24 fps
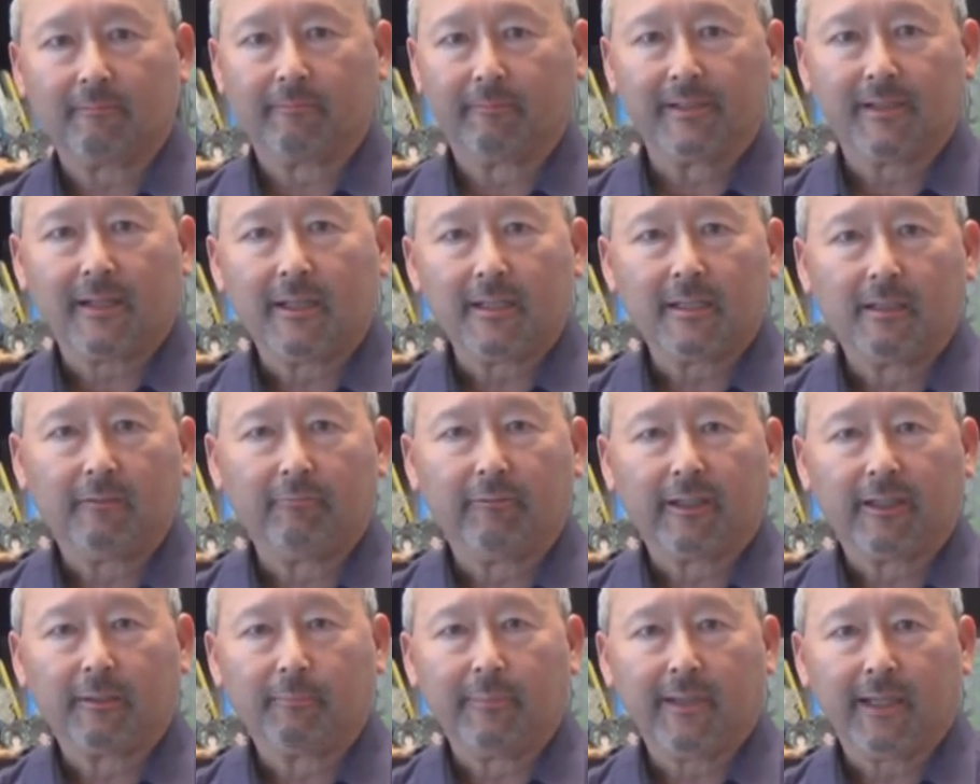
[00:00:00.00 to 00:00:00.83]
Imagine if
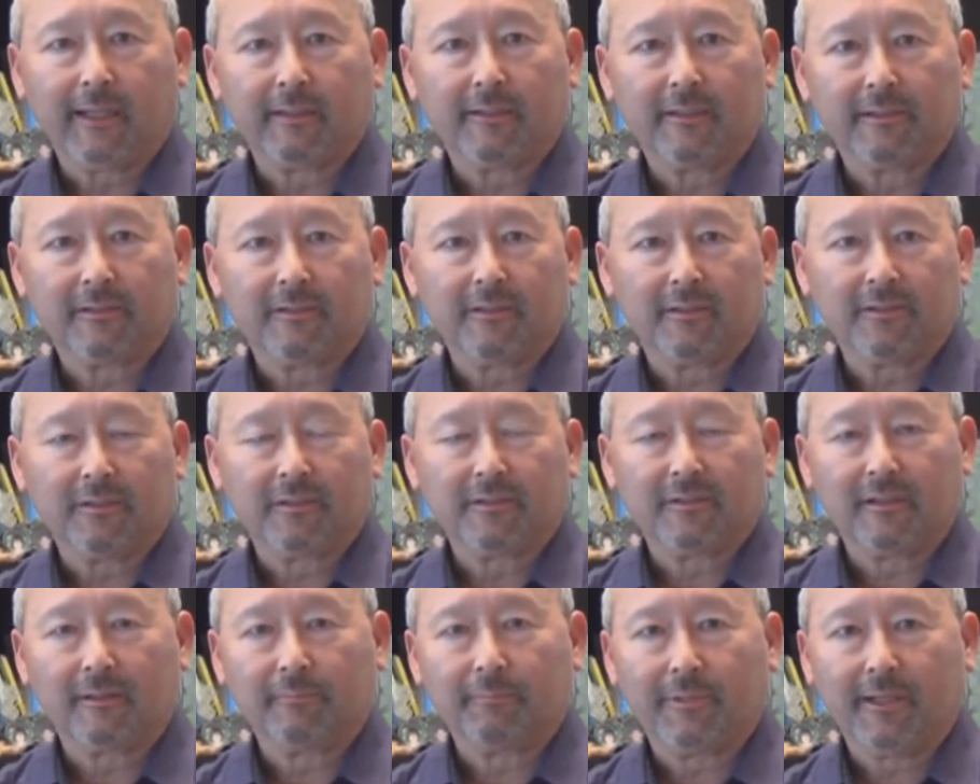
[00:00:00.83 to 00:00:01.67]
we can make
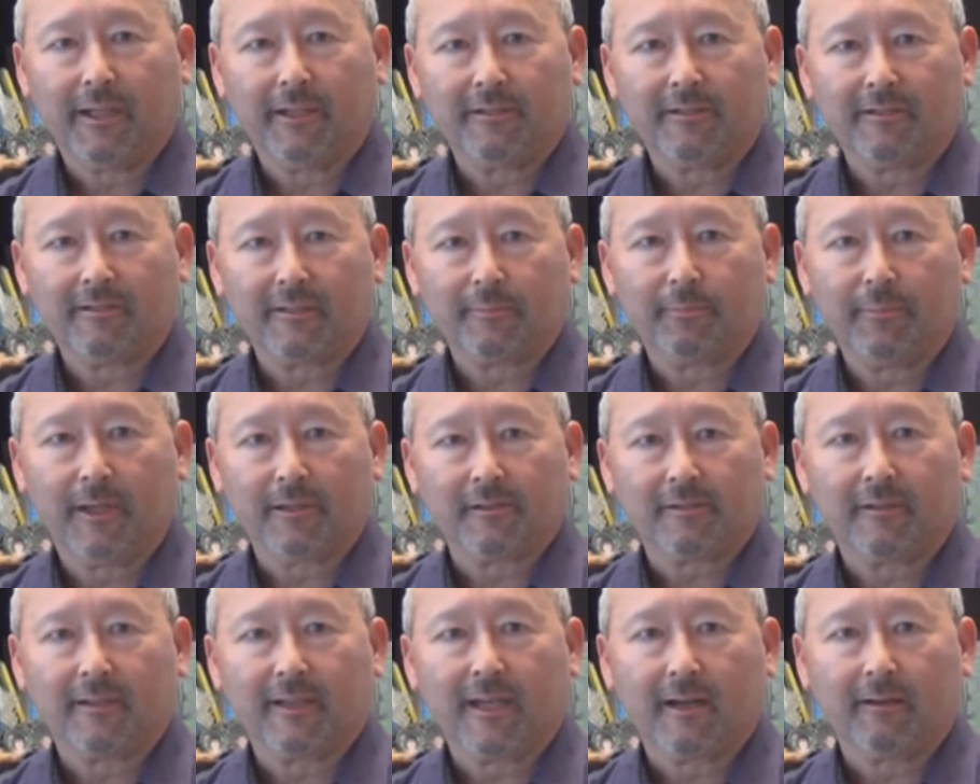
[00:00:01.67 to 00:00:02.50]
decisions on patients
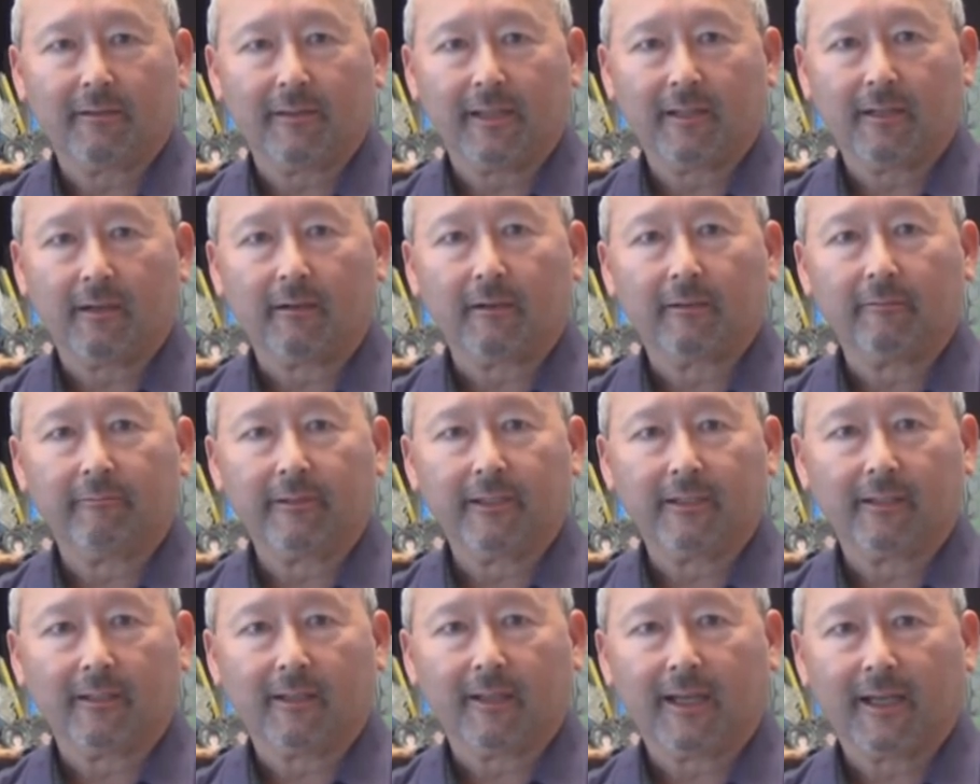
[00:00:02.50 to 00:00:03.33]
based on how they are in
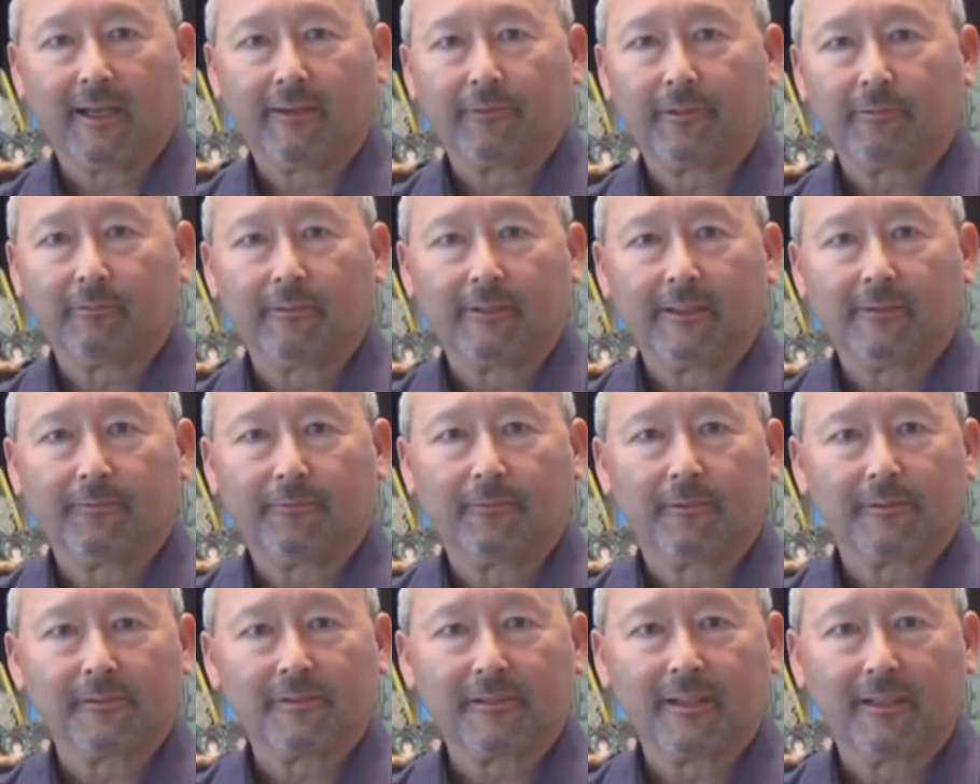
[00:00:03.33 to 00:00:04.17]
real life
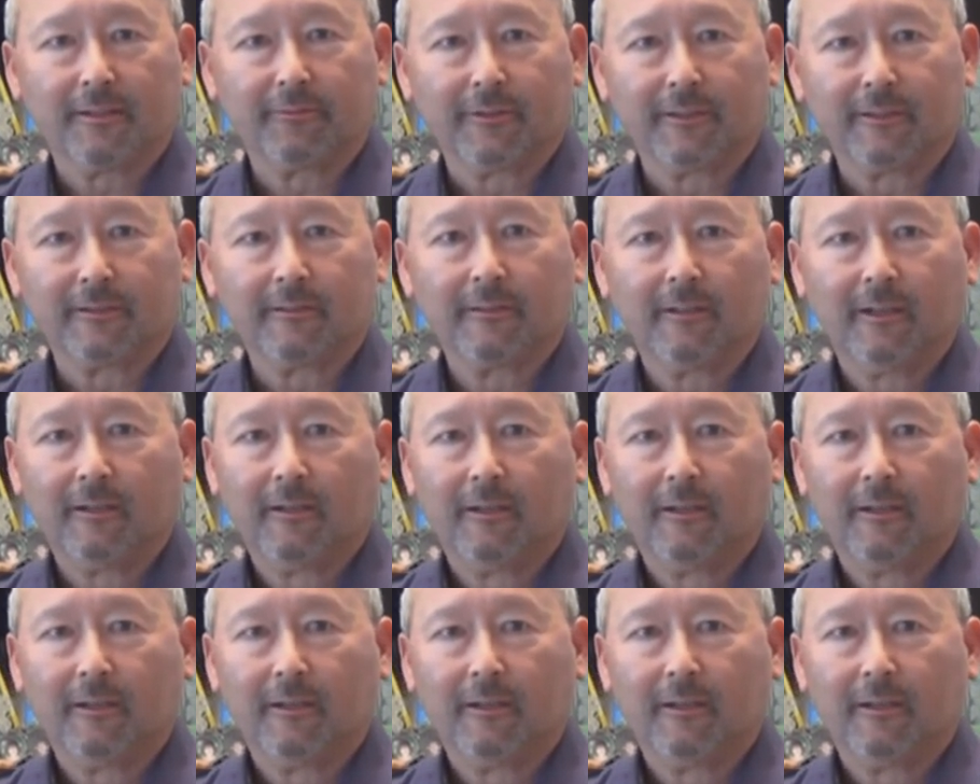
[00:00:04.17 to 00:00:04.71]
24 7.